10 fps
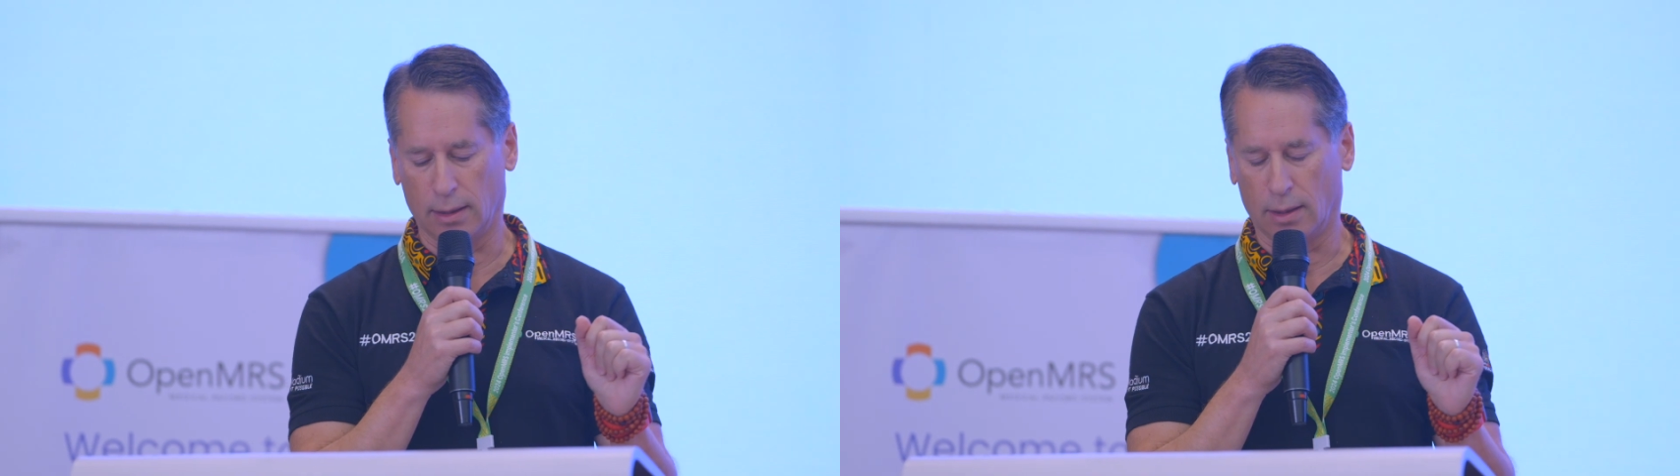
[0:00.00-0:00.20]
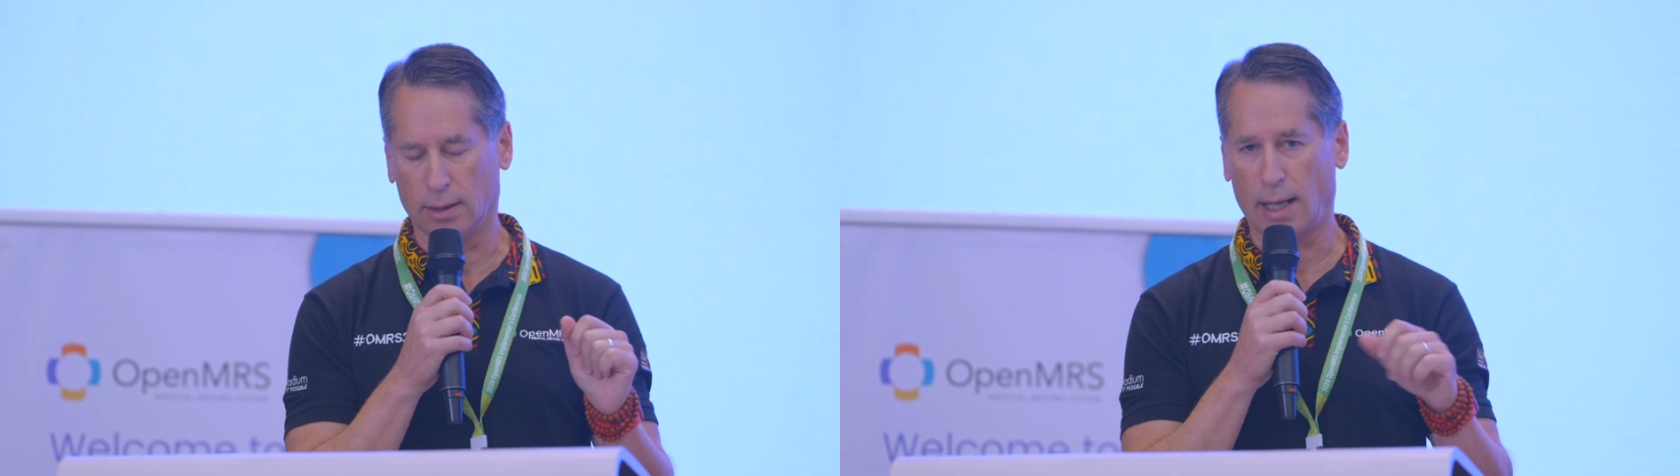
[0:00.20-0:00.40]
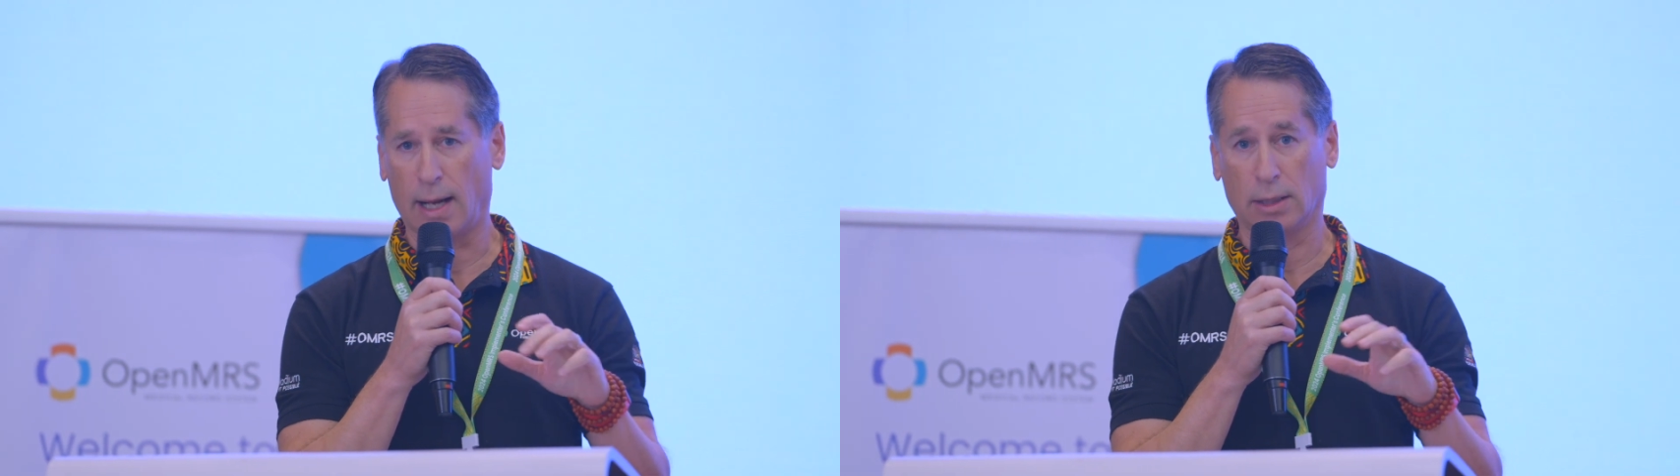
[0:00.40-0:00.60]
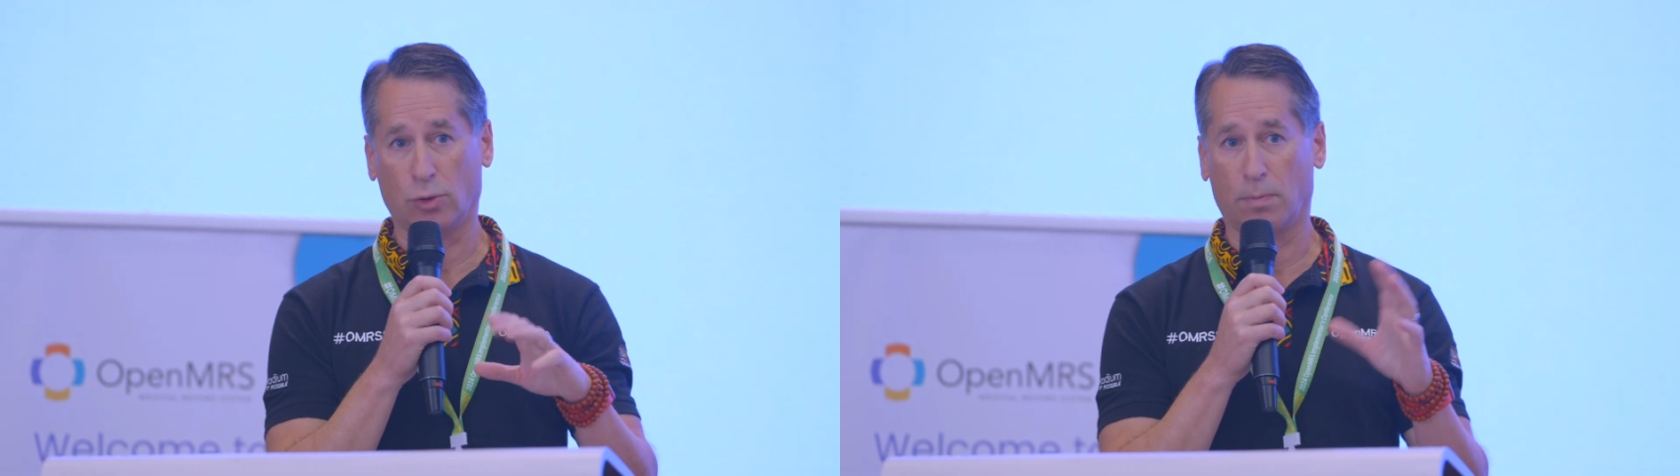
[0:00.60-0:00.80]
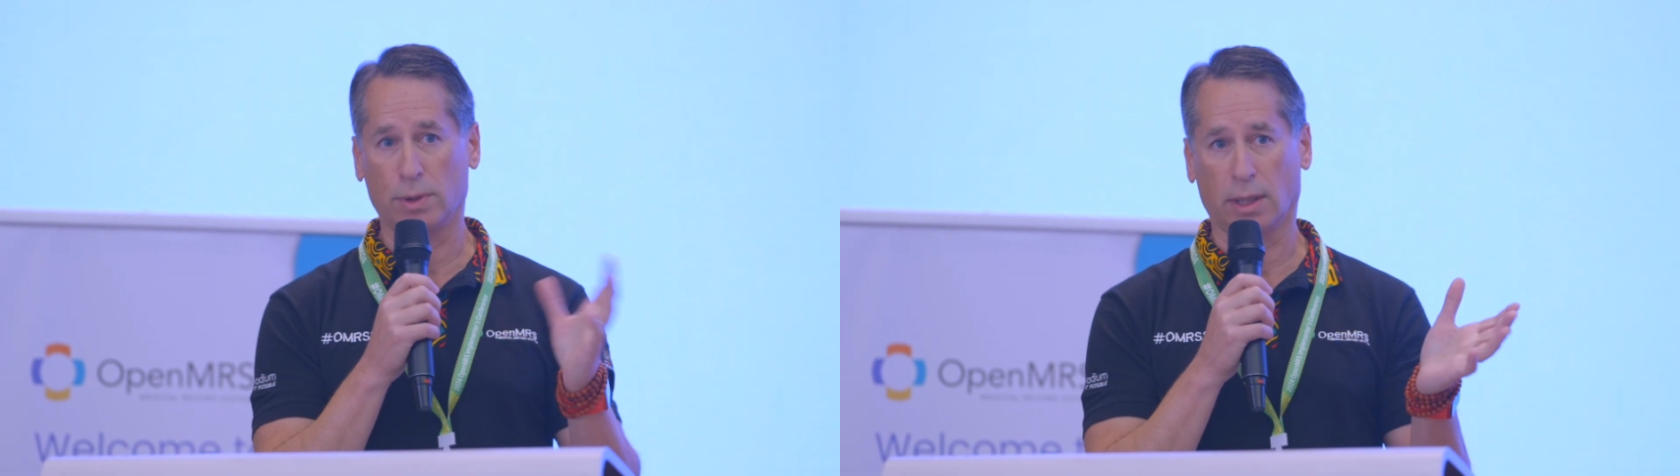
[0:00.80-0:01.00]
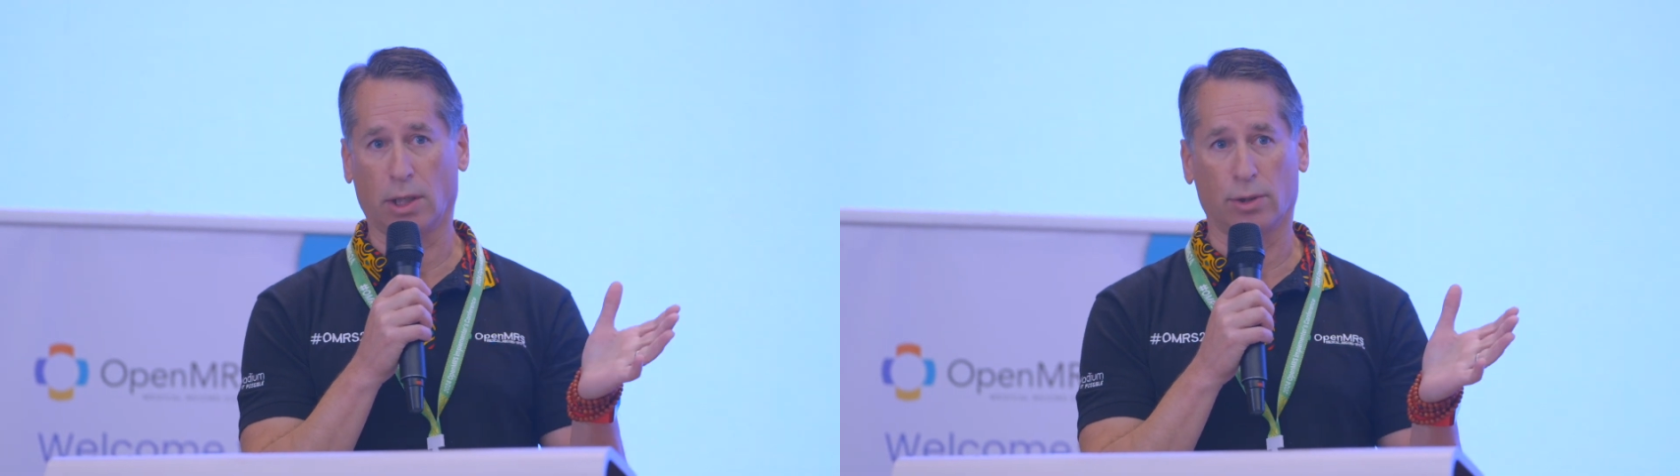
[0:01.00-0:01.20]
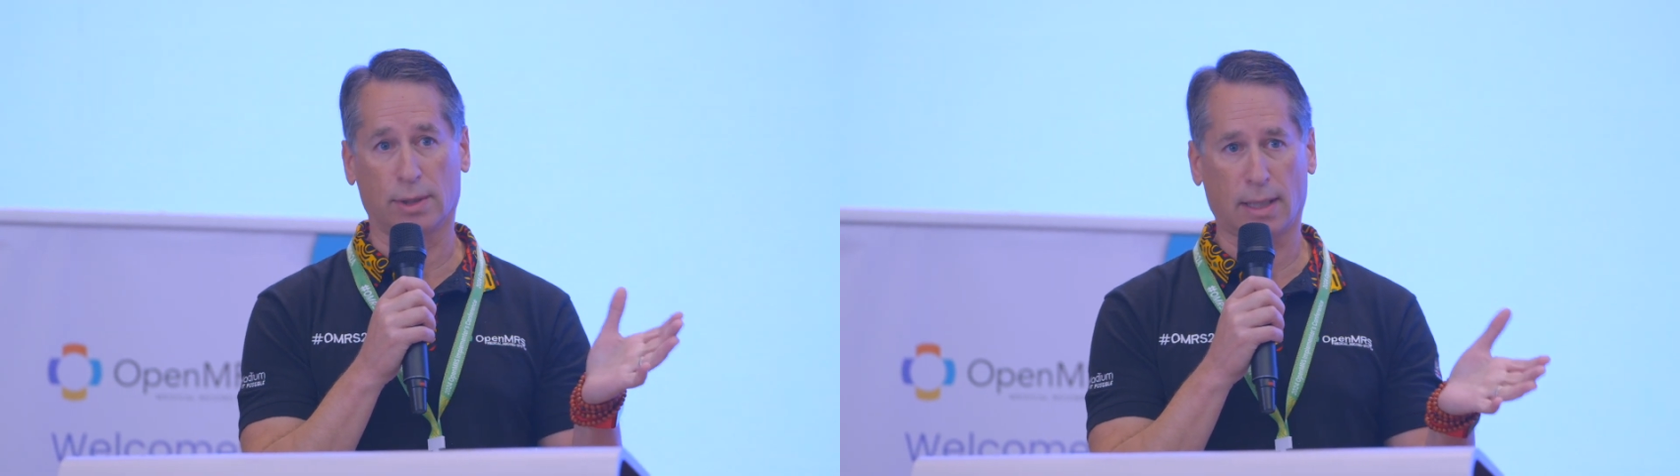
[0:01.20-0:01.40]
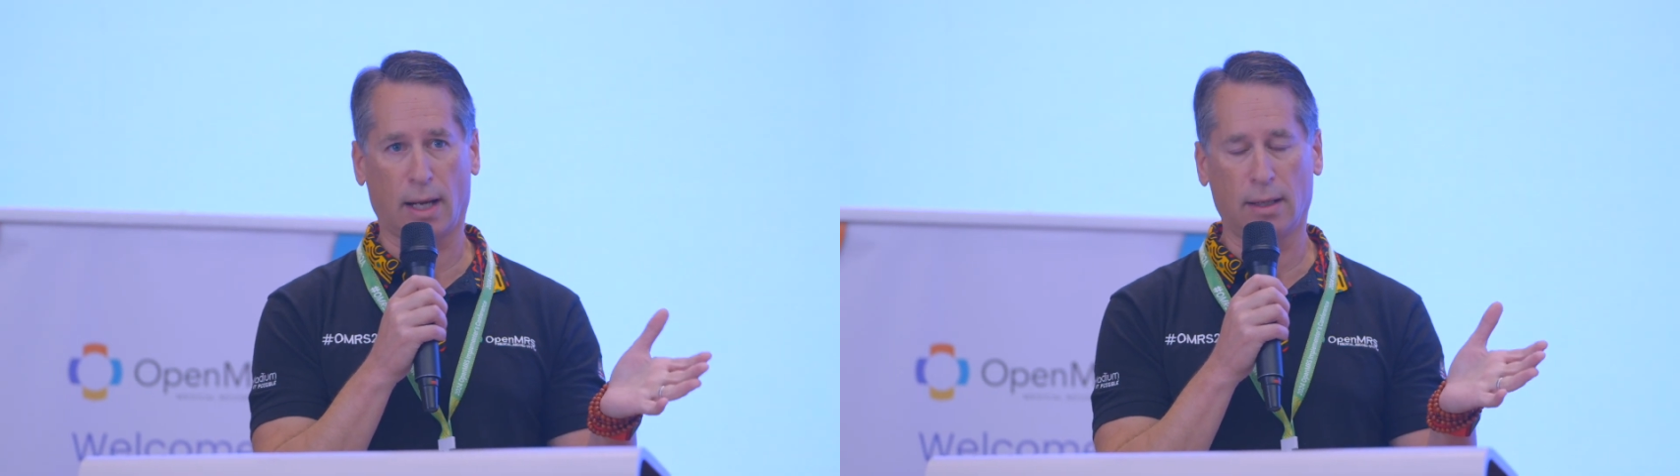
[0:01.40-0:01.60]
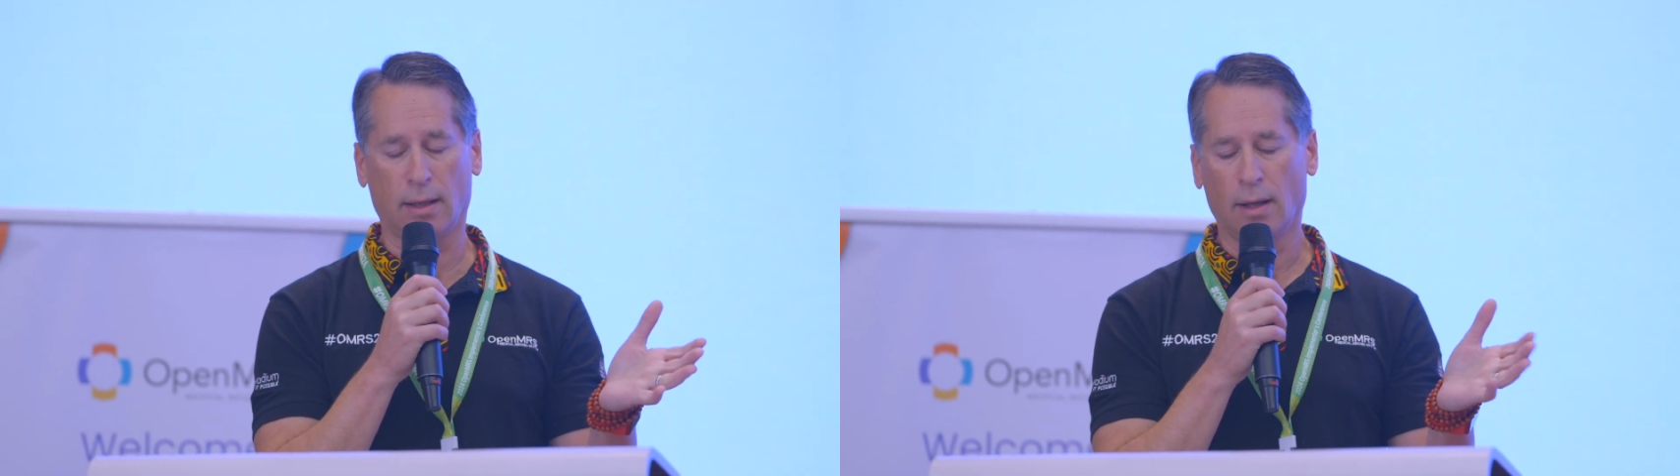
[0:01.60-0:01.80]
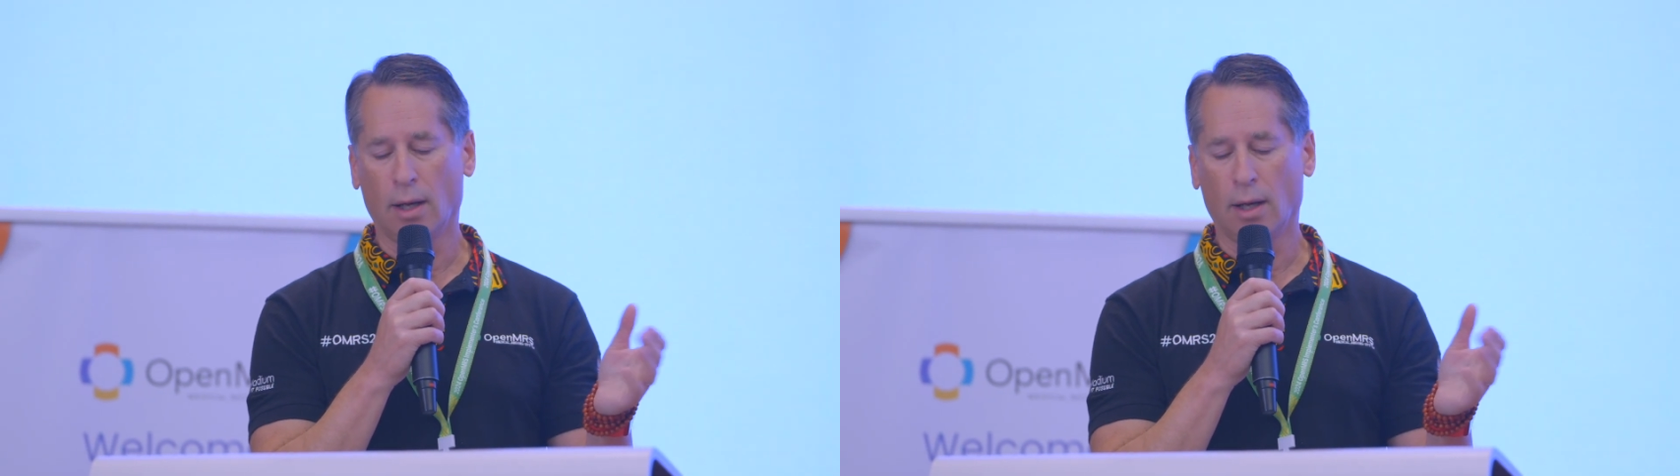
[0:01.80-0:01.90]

could tie it to a particular site